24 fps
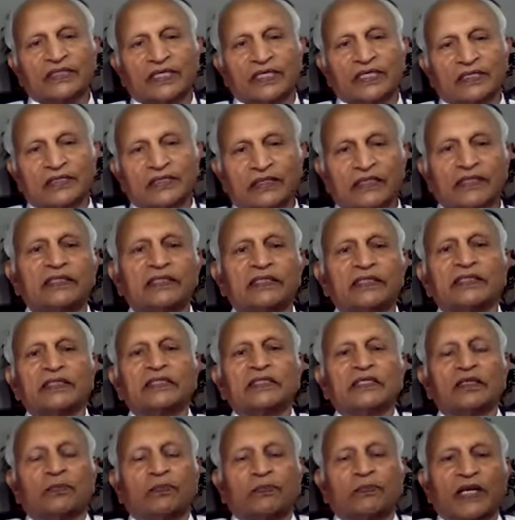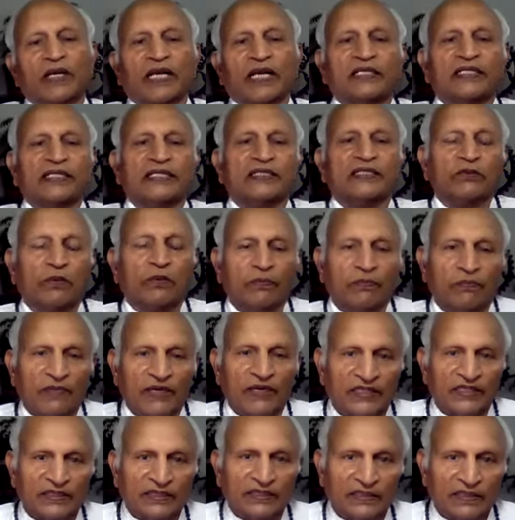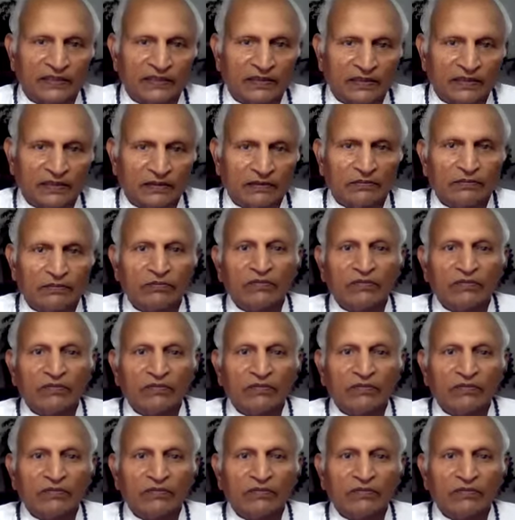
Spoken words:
This is the practice of meditation.